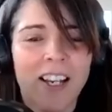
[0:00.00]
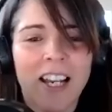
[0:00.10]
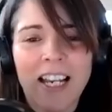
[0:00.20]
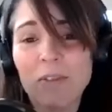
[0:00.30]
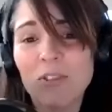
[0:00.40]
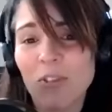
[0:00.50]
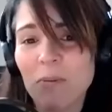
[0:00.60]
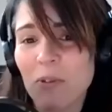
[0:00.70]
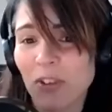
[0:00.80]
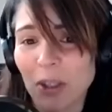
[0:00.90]
he was
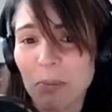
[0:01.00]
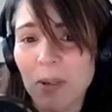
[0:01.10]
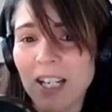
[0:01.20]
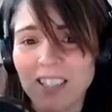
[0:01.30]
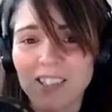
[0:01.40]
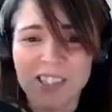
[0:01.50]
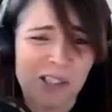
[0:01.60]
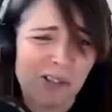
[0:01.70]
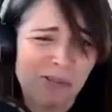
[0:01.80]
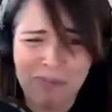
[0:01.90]
from the Philippines.
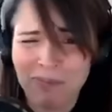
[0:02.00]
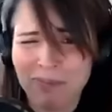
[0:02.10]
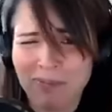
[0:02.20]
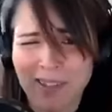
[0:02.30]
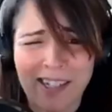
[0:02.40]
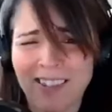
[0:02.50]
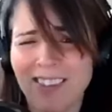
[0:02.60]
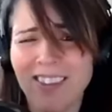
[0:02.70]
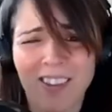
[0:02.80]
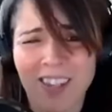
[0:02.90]
So like
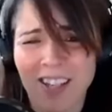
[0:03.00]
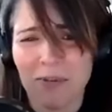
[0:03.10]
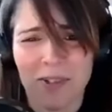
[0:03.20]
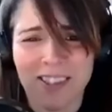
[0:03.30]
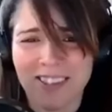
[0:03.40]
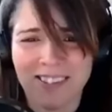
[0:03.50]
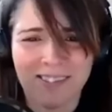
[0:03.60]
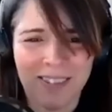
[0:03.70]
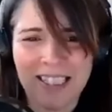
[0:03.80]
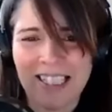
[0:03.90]
nothing was,
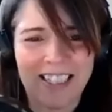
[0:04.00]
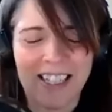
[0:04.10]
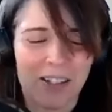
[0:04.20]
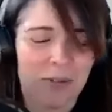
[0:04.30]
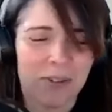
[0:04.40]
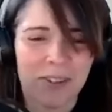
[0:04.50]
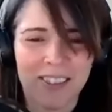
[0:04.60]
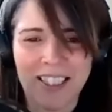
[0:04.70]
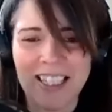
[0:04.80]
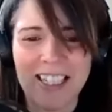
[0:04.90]
he didn't care. He was
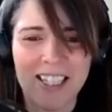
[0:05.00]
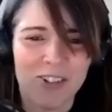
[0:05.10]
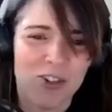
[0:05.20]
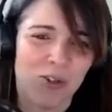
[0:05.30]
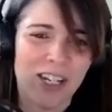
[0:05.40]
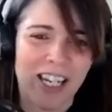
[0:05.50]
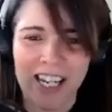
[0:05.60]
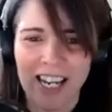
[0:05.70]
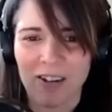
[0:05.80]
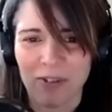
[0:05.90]
eating,
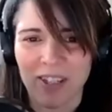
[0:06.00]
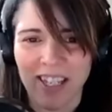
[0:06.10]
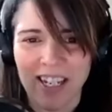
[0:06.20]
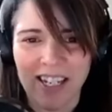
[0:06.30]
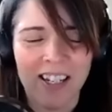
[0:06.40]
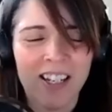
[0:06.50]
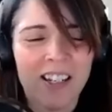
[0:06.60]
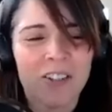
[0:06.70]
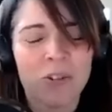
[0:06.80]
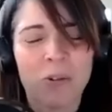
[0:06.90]
drinking, everything.
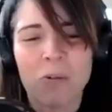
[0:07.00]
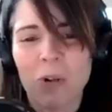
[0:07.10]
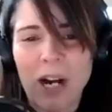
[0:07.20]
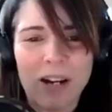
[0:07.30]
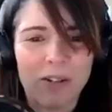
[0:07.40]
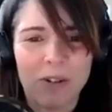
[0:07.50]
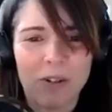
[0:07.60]
So we're out and